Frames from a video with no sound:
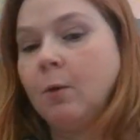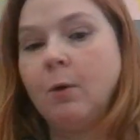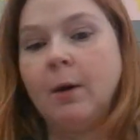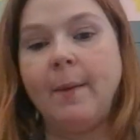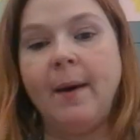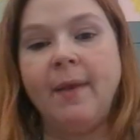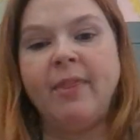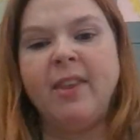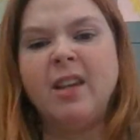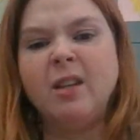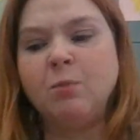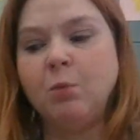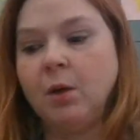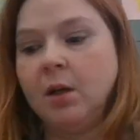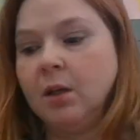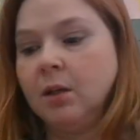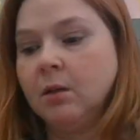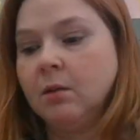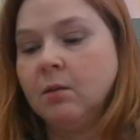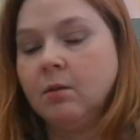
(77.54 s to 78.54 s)
What about this
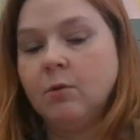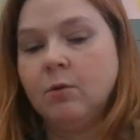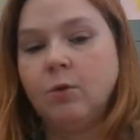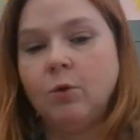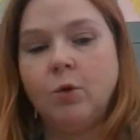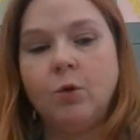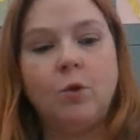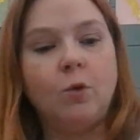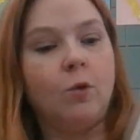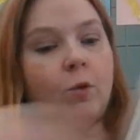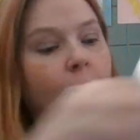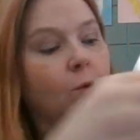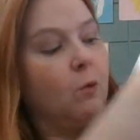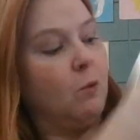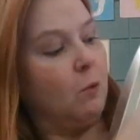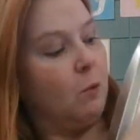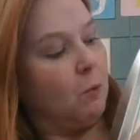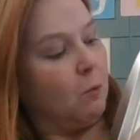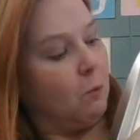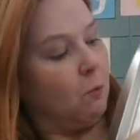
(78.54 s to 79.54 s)
one?
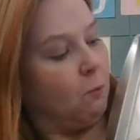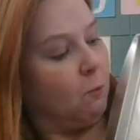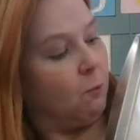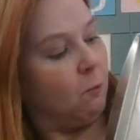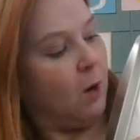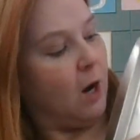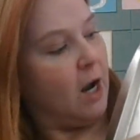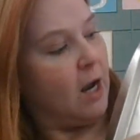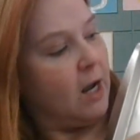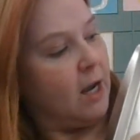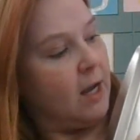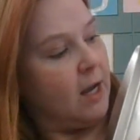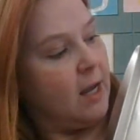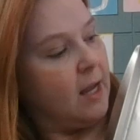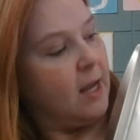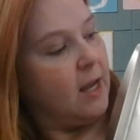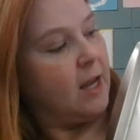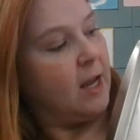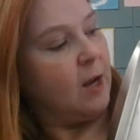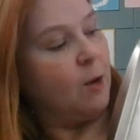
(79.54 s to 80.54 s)
R.
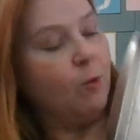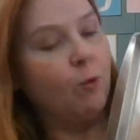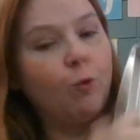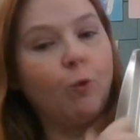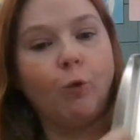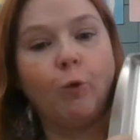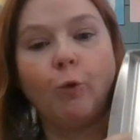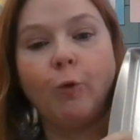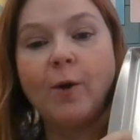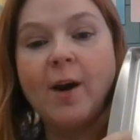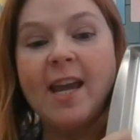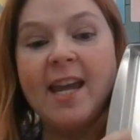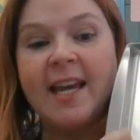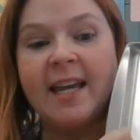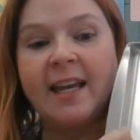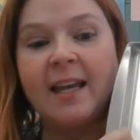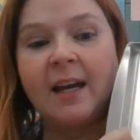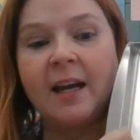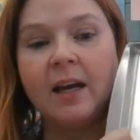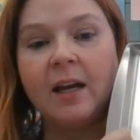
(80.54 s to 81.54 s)

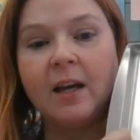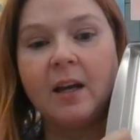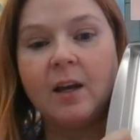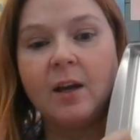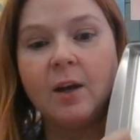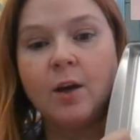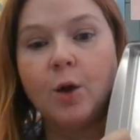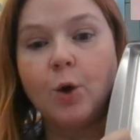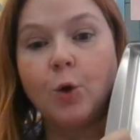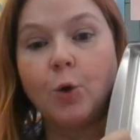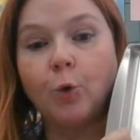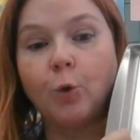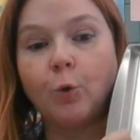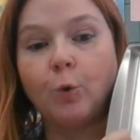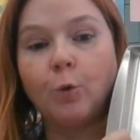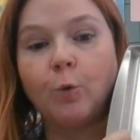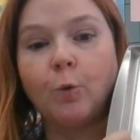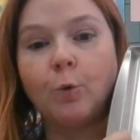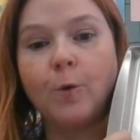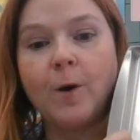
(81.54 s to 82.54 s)
Rig.
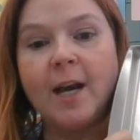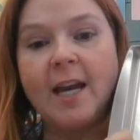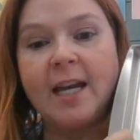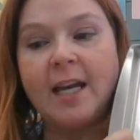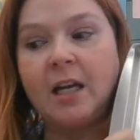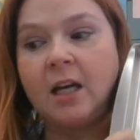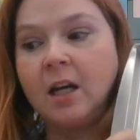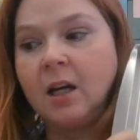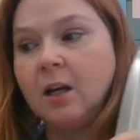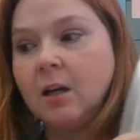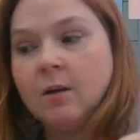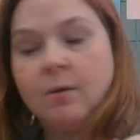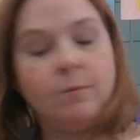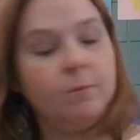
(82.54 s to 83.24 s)
Rig.